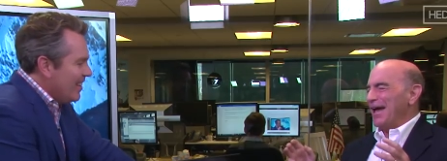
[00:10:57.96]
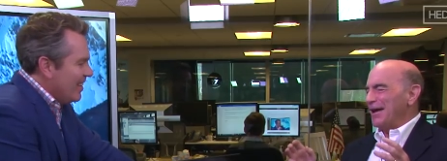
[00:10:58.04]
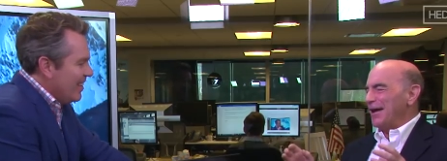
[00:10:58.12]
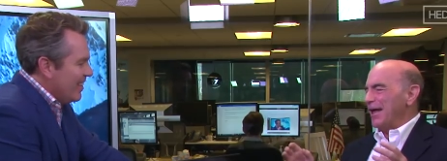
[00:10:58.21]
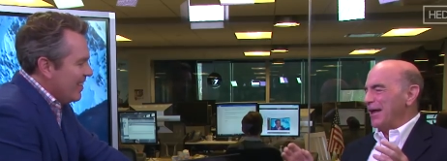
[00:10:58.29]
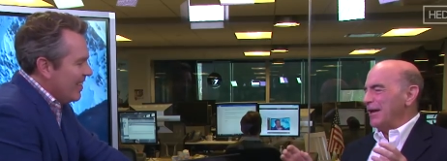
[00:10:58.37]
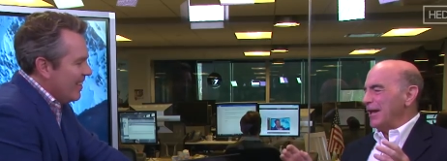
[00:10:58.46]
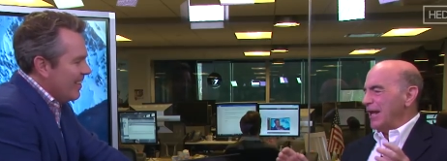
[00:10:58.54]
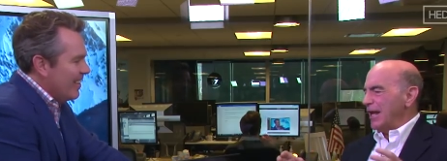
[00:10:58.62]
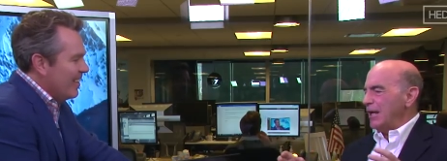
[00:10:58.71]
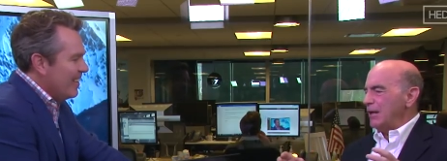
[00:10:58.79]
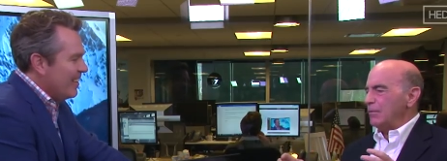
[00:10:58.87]
Speaker 1: and and
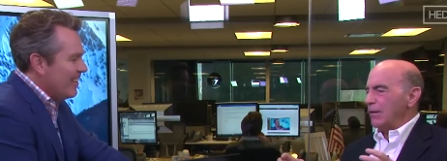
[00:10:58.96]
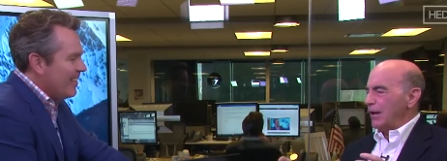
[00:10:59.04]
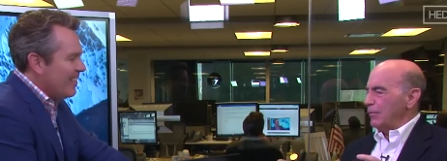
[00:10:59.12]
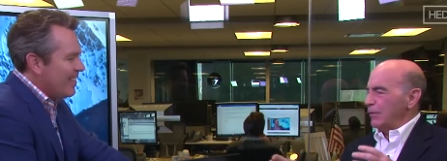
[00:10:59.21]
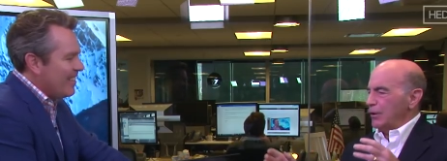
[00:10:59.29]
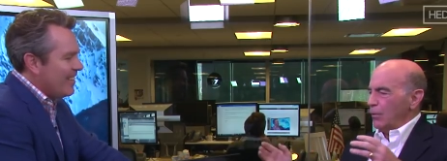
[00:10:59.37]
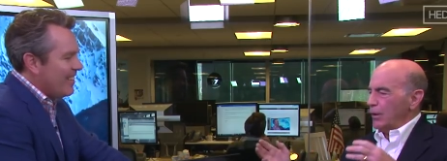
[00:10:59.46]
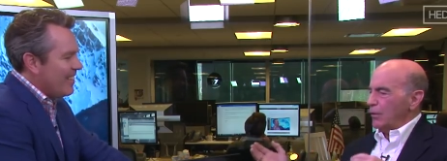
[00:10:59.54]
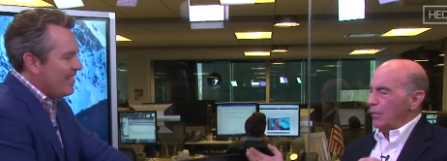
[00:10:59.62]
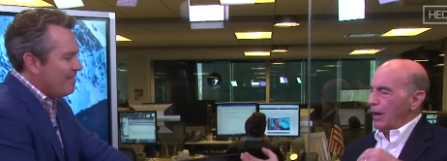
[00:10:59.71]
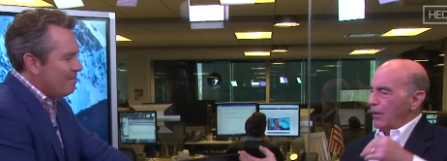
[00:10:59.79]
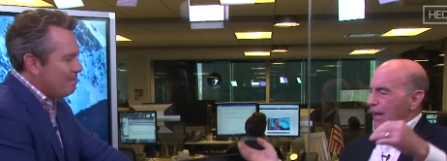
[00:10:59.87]
he, you know, we'd go
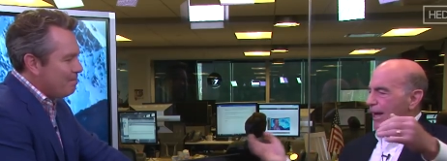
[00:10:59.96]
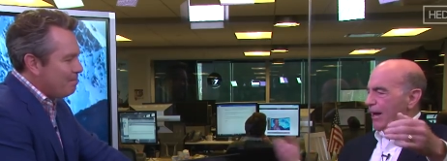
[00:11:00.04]
out